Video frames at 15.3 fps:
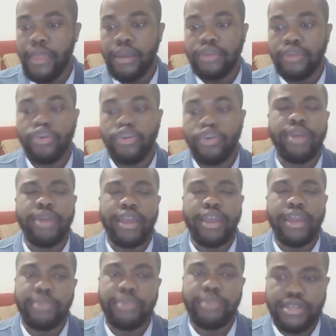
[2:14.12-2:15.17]
During my
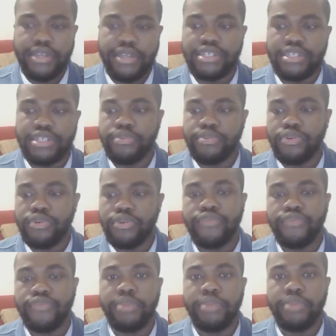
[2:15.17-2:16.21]
APE, she proved
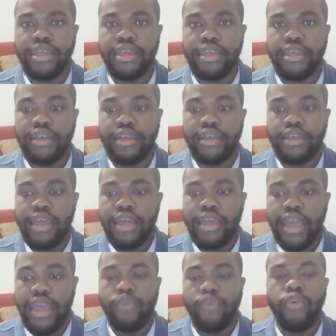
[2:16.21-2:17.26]
to be
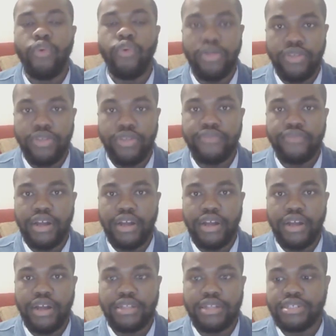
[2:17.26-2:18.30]
a wealth of
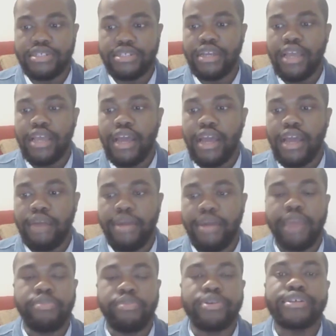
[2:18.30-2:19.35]
knowledge. I
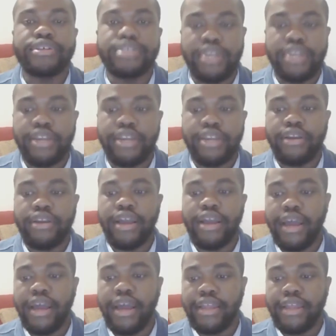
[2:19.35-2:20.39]
appreciate her
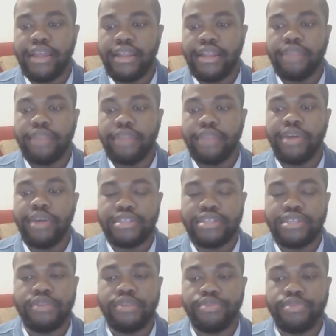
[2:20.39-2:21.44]
kind and
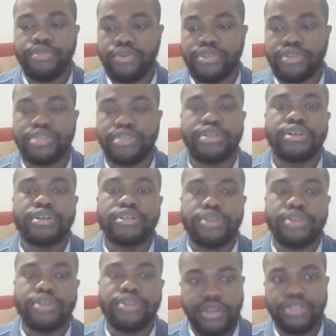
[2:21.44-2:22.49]
patient approach to
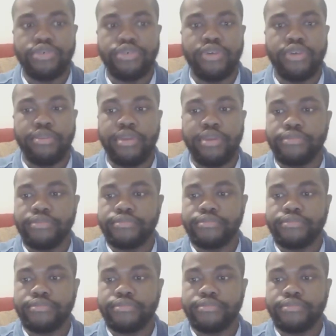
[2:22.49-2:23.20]
mentoring me.